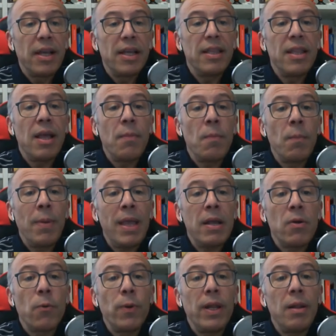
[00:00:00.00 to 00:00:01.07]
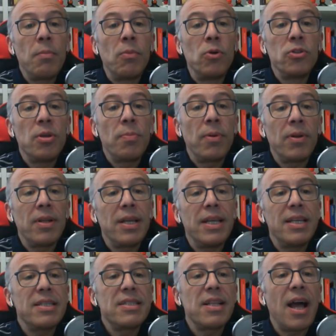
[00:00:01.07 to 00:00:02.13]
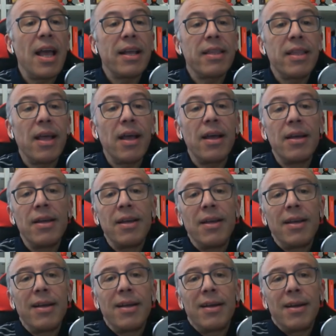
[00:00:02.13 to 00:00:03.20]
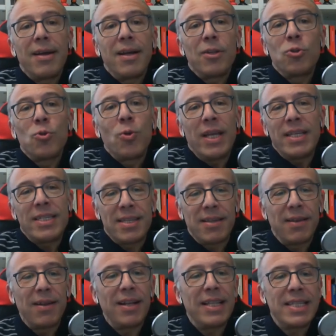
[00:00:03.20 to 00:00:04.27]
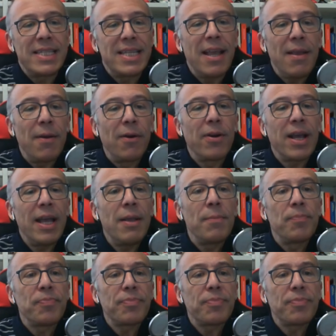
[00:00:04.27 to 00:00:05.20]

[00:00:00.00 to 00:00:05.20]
and the make query multiple is like the to list, let's say, okay?